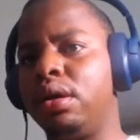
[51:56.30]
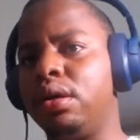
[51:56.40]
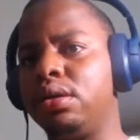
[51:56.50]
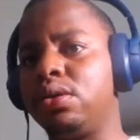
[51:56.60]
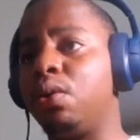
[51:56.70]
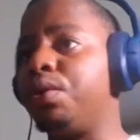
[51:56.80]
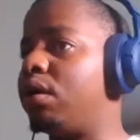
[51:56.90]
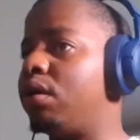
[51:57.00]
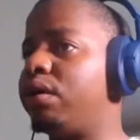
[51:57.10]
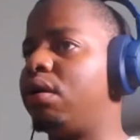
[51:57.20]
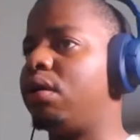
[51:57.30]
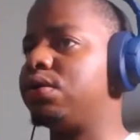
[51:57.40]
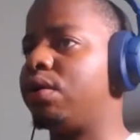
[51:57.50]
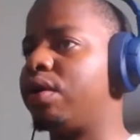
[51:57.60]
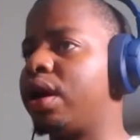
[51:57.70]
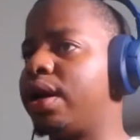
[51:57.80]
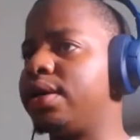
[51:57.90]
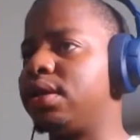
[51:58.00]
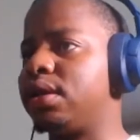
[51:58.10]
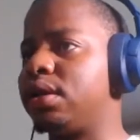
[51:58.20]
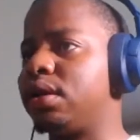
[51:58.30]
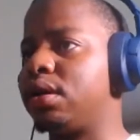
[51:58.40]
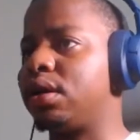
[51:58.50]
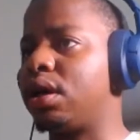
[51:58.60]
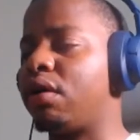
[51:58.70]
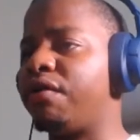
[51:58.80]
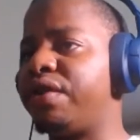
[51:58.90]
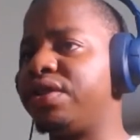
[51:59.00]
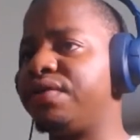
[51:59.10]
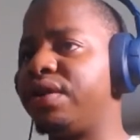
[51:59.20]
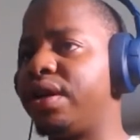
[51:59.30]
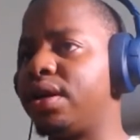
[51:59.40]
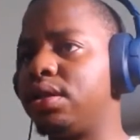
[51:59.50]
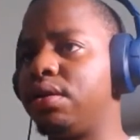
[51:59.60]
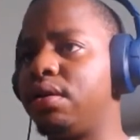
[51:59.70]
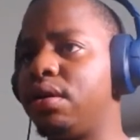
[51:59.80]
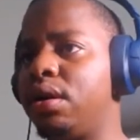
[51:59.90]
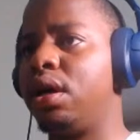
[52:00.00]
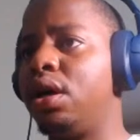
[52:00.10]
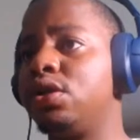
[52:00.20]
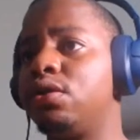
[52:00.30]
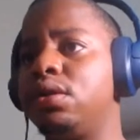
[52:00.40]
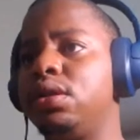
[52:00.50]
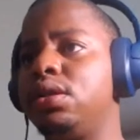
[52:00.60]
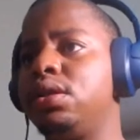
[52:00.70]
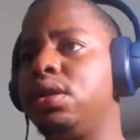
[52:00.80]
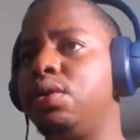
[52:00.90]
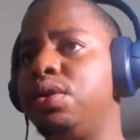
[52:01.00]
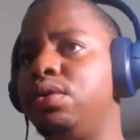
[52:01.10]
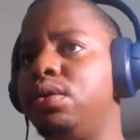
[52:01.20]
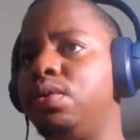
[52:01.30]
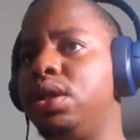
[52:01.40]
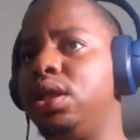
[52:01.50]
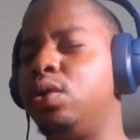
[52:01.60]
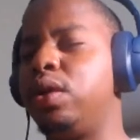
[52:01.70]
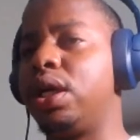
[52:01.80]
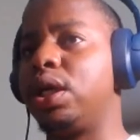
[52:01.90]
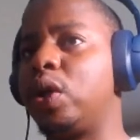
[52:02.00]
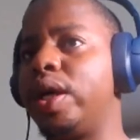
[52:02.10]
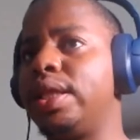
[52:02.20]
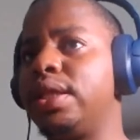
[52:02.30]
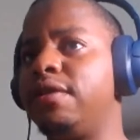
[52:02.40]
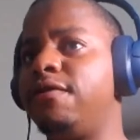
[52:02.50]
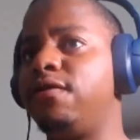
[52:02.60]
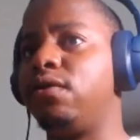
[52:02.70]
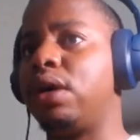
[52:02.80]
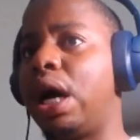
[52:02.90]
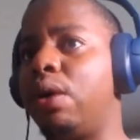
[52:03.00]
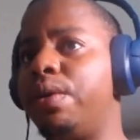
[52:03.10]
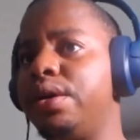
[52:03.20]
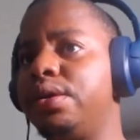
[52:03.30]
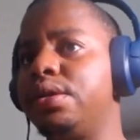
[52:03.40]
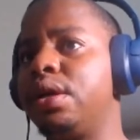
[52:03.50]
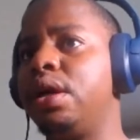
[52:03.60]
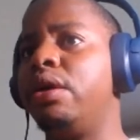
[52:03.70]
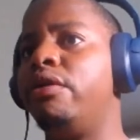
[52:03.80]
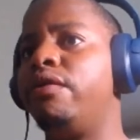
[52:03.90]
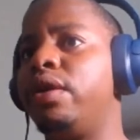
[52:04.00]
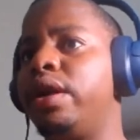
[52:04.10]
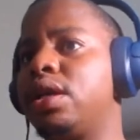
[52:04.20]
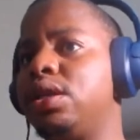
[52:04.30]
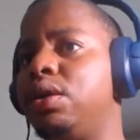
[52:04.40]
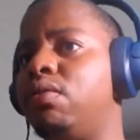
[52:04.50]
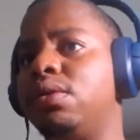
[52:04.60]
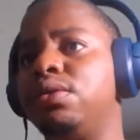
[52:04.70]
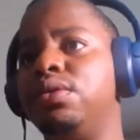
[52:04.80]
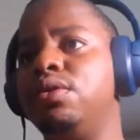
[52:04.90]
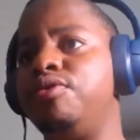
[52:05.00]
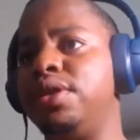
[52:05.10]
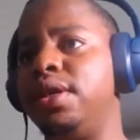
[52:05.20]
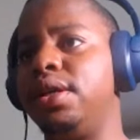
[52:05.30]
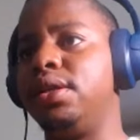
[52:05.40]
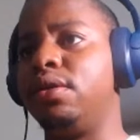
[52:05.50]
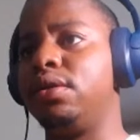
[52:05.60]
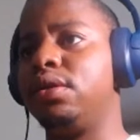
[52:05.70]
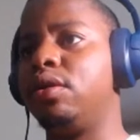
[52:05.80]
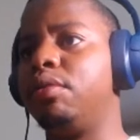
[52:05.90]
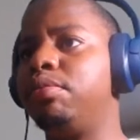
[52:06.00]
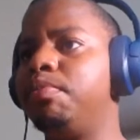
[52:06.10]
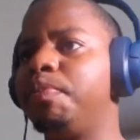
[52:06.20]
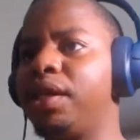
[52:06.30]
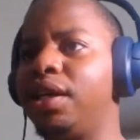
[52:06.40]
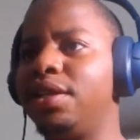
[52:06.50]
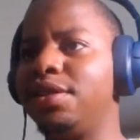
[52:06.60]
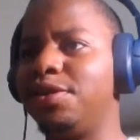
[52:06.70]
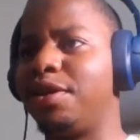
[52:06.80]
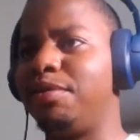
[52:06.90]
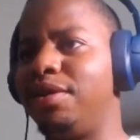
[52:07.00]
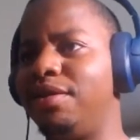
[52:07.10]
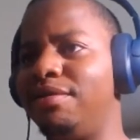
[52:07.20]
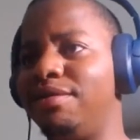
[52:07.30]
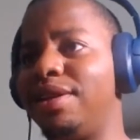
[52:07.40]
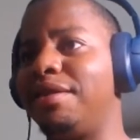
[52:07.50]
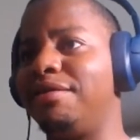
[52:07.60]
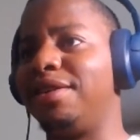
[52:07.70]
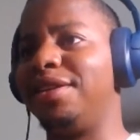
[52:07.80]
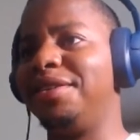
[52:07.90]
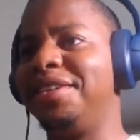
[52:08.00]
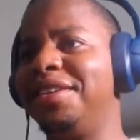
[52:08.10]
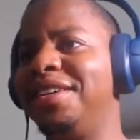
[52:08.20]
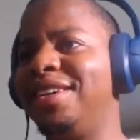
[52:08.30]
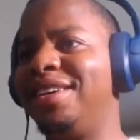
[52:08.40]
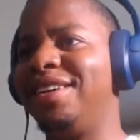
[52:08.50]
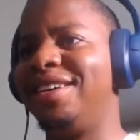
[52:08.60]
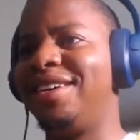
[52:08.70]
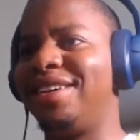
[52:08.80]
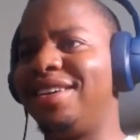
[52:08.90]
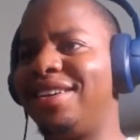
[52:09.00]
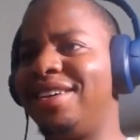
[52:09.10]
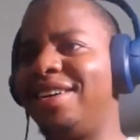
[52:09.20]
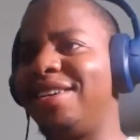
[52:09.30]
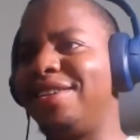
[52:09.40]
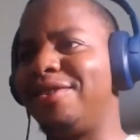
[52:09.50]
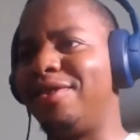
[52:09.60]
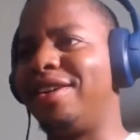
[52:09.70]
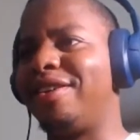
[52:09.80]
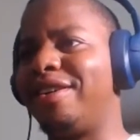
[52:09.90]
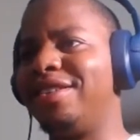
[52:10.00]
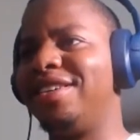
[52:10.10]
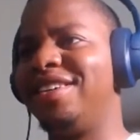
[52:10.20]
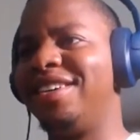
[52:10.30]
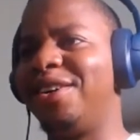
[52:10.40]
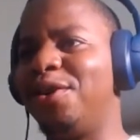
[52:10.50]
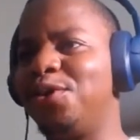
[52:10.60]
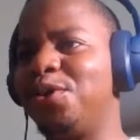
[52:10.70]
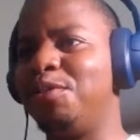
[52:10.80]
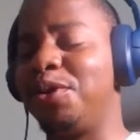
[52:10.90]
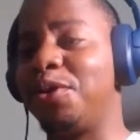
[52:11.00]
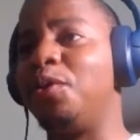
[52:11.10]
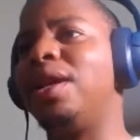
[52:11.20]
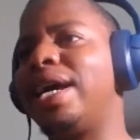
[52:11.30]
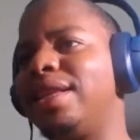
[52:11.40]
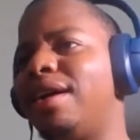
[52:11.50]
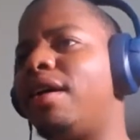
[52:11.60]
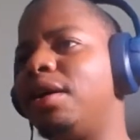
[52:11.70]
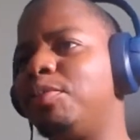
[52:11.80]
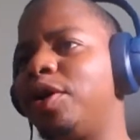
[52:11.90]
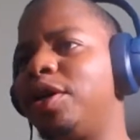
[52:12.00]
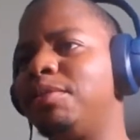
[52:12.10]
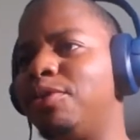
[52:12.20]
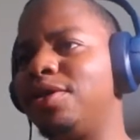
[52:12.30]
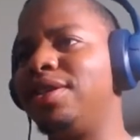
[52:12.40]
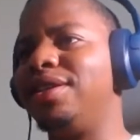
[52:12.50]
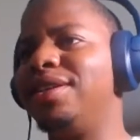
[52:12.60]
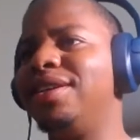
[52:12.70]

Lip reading: So we are also organizing the conference for next year. So this year we did like 24 hours. For next year, we want to do 3 days non-stop. Again, it's gonna be like fun and really hard also because we like the hard part mostly.